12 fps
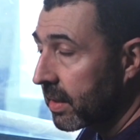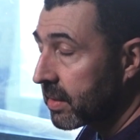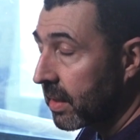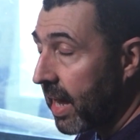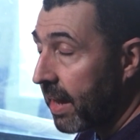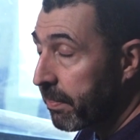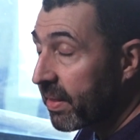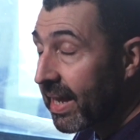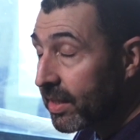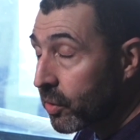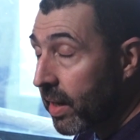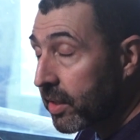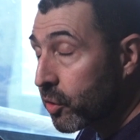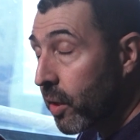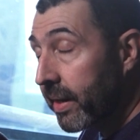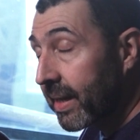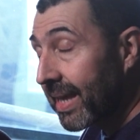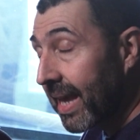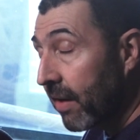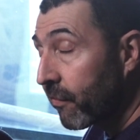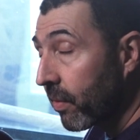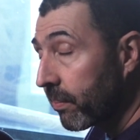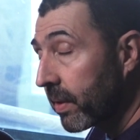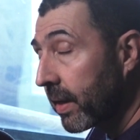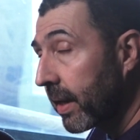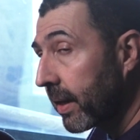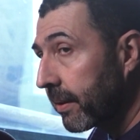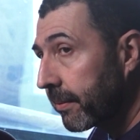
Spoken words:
a lot, but that's what I try to get from the data.